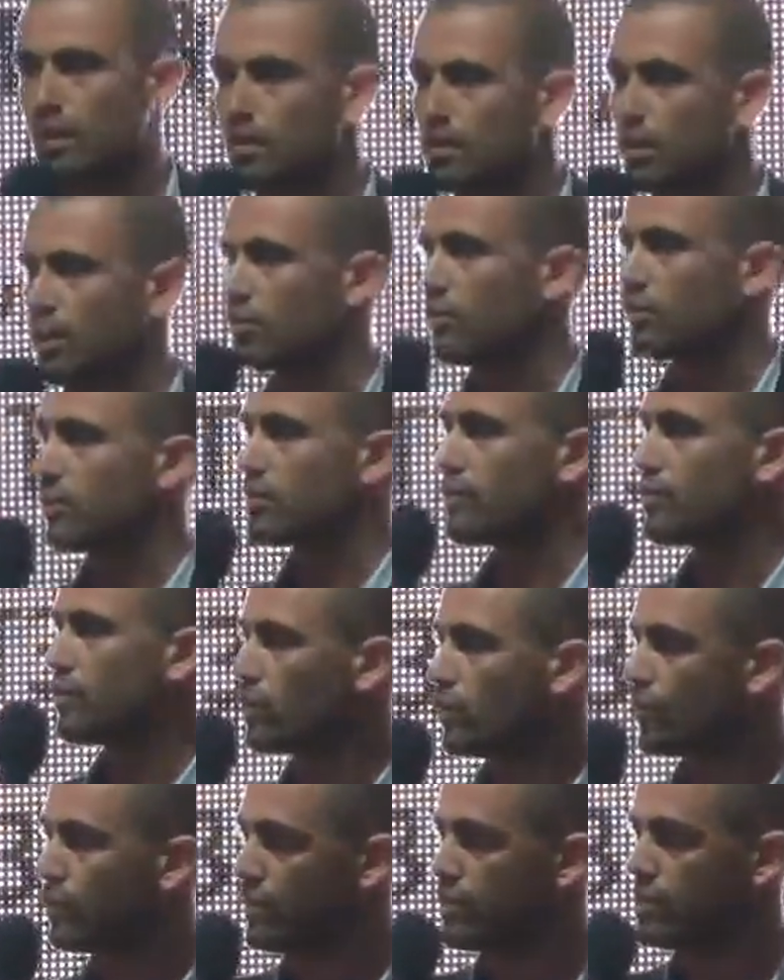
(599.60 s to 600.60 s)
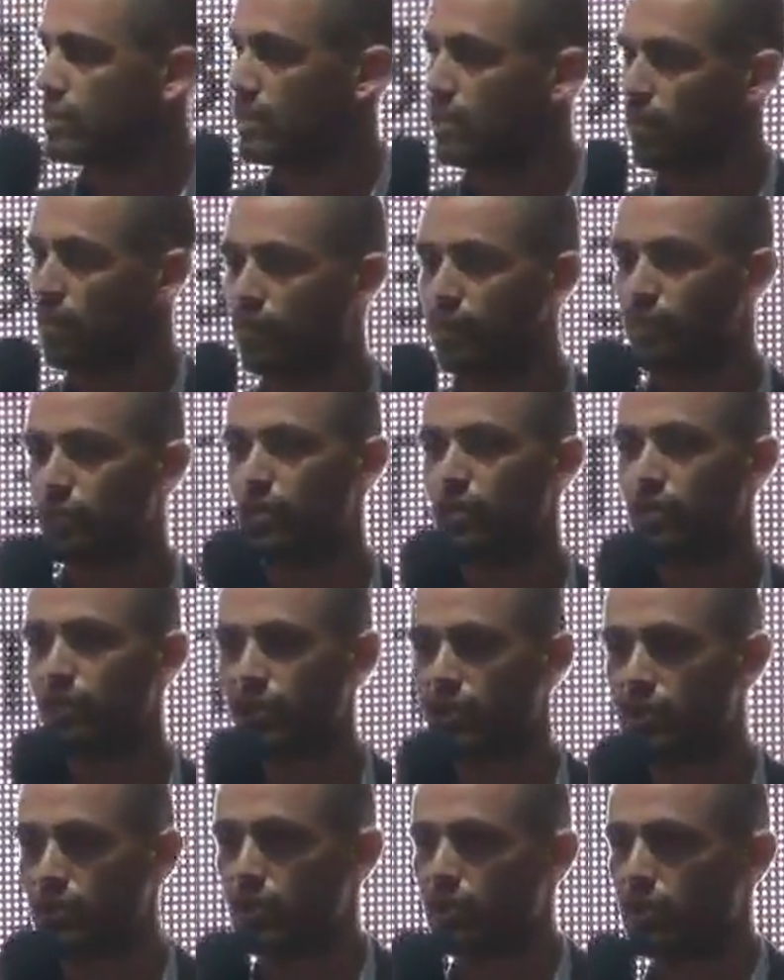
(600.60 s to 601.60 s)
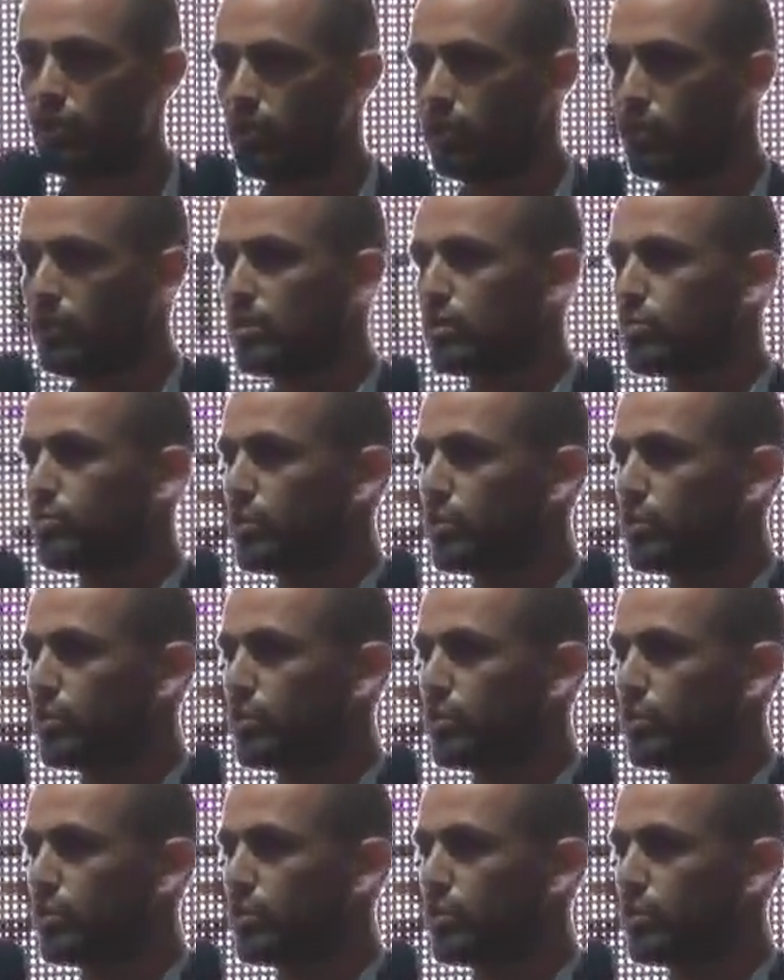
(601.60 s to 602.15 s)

Tech Transfer Office, Tel Aviv University, is